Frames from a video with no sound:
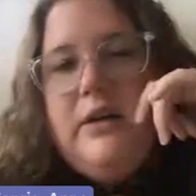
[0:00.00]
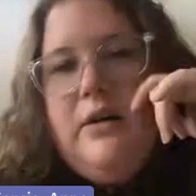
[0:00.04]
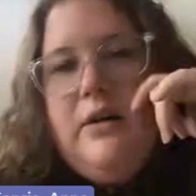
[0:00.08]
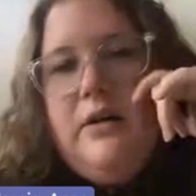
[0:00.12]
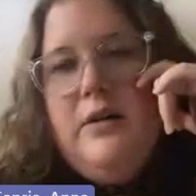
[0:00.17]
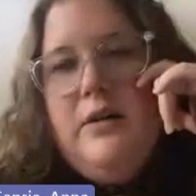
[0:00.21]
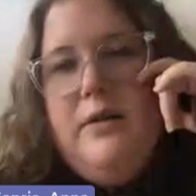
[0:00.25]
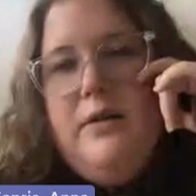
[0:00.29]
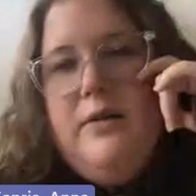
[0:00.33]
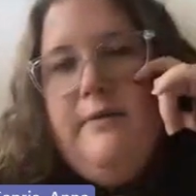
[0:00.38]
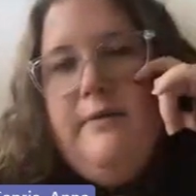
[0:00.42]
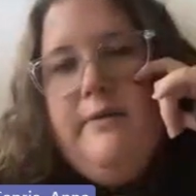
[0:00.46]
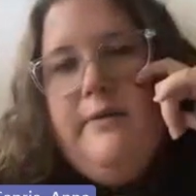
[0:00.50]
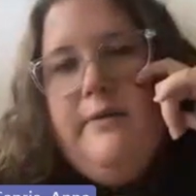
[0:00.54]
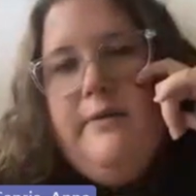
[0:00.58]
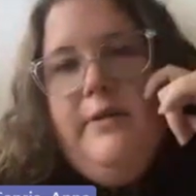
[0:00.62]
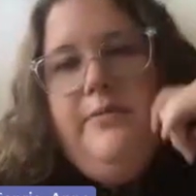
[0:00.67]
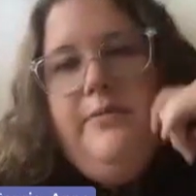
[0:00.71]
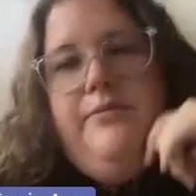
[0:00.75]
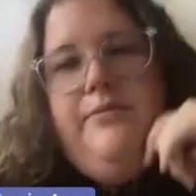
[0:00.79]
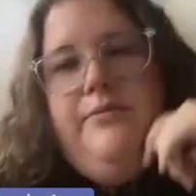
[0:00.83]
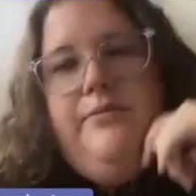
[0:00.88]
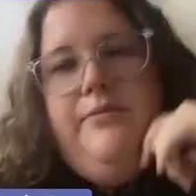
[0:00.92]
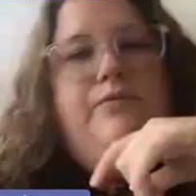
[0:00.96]
of
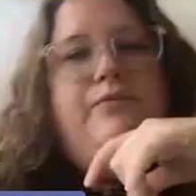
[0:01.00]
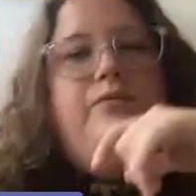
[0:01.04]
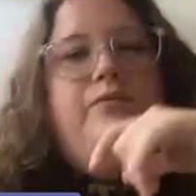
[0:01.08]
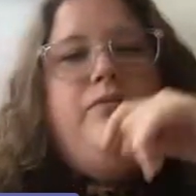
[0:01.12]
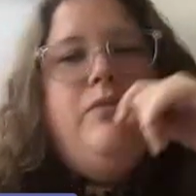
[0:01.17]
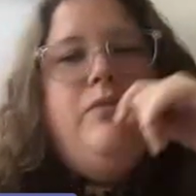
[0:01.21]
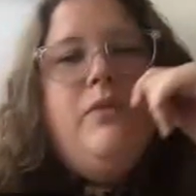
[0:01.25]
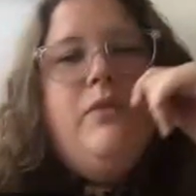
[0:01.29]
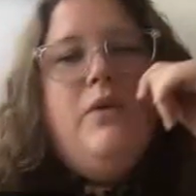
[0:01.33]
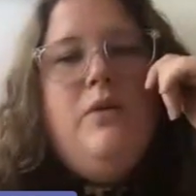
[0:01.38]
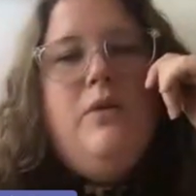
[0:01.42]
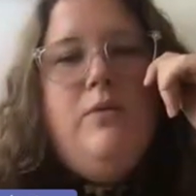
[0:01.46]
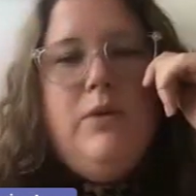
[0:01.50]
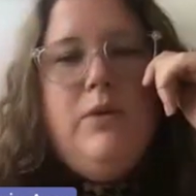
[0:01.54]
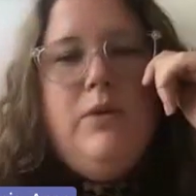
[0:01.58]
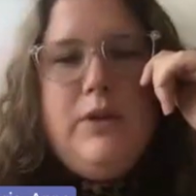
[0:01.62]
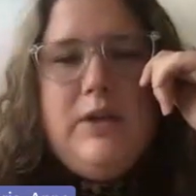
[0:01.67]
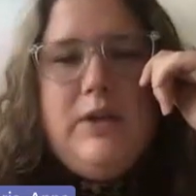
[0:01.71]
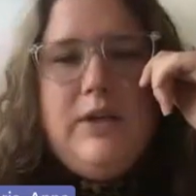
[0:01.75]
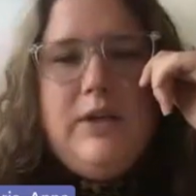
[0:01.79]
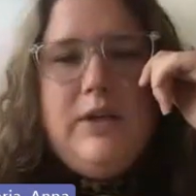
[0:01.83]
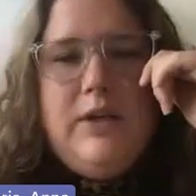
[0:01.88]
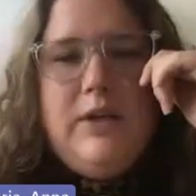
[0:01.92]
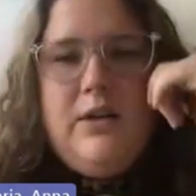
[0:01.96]
what the
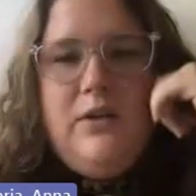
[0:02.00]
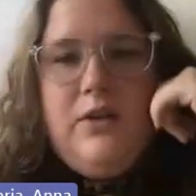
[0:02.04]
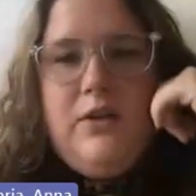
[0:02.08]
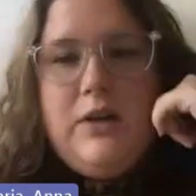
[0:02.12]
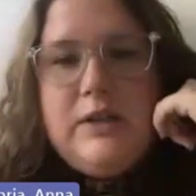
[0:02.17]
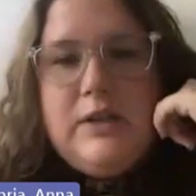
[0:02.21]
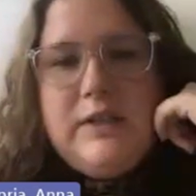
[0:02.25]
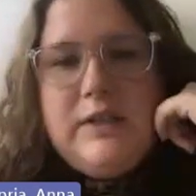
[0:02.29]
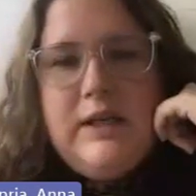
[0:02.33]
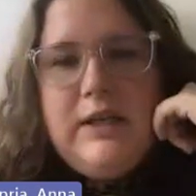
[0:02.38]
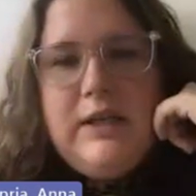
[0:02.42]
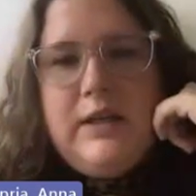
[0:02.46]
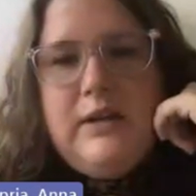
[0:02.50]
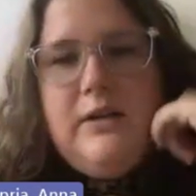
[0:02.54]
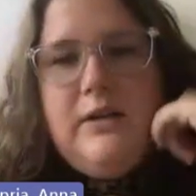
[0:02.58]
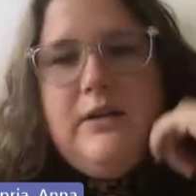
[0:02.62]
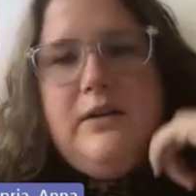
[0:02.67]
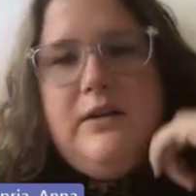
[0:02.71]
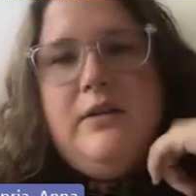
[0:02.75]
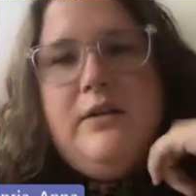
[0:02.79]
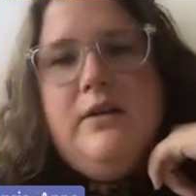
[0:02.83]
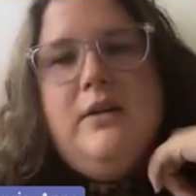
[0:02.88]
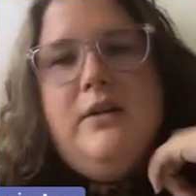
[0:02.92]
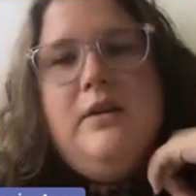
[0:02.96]
data looks like.
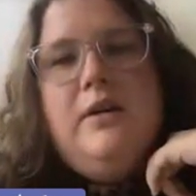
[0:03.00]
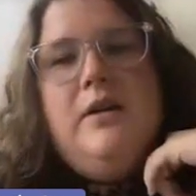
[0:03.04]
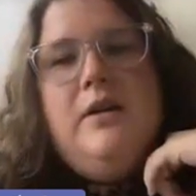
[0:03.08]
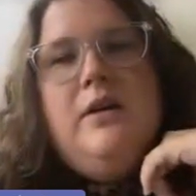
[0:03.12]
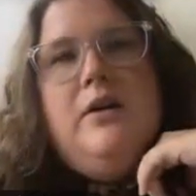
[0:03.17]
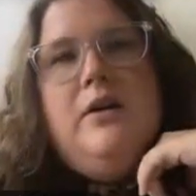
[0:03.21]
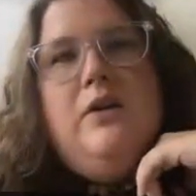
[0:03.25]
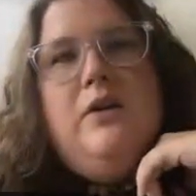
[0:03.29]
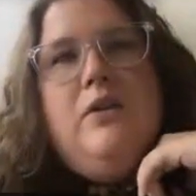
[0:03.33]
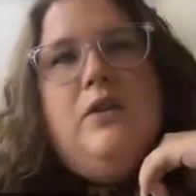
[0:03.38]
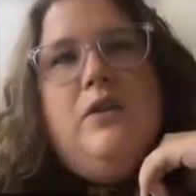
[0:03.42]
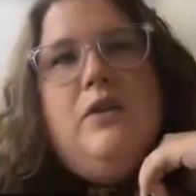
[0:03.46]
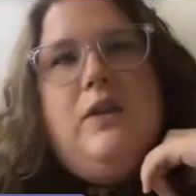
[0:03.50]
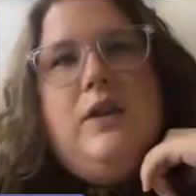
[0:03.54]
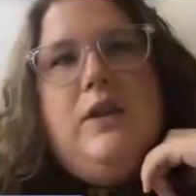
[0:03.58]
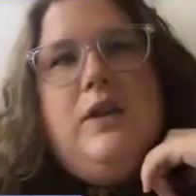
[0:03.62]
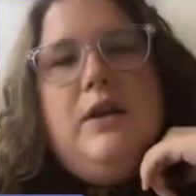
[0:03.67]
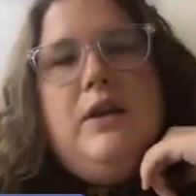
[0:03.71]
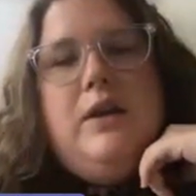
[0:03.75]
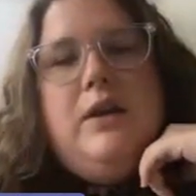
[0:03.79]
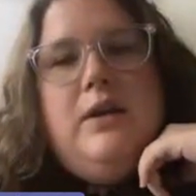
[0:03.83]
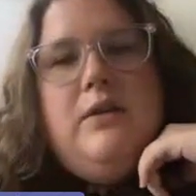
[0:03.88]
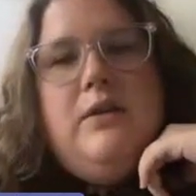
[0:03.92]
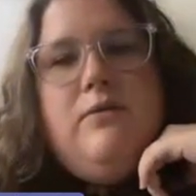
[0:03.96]

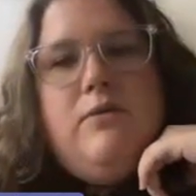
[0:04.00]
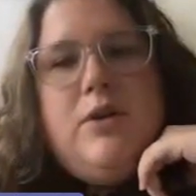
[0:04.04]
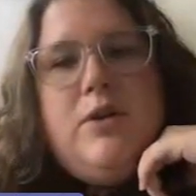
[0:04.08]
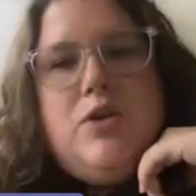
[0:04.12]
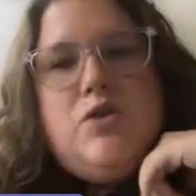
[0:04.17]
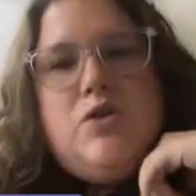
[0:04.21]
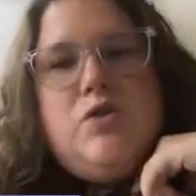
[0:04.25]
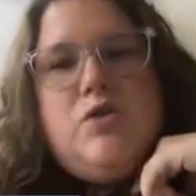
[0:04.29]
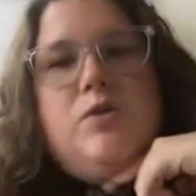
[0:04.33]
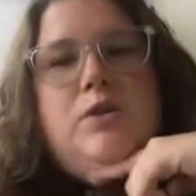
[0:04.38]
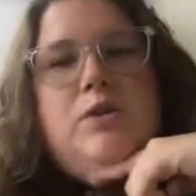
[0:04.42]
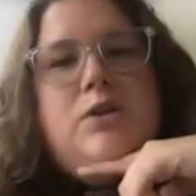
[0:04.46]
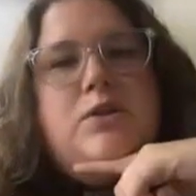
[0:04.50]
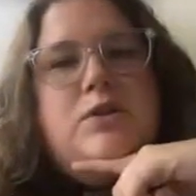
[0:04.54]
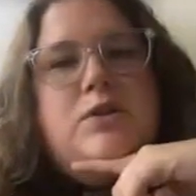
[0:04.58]
The resource